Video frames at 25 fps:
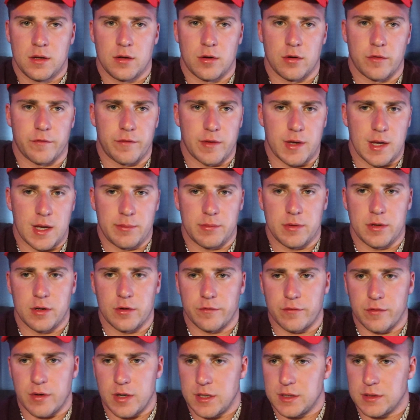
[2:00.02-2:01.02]
your family,
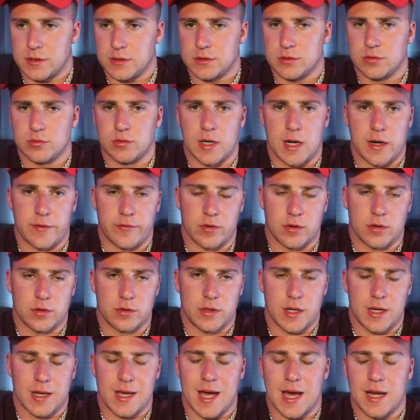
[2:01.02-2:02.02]
your friends, whoever,
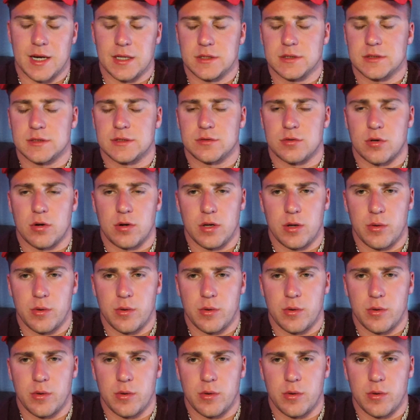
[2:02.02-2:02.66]
they kind of just throw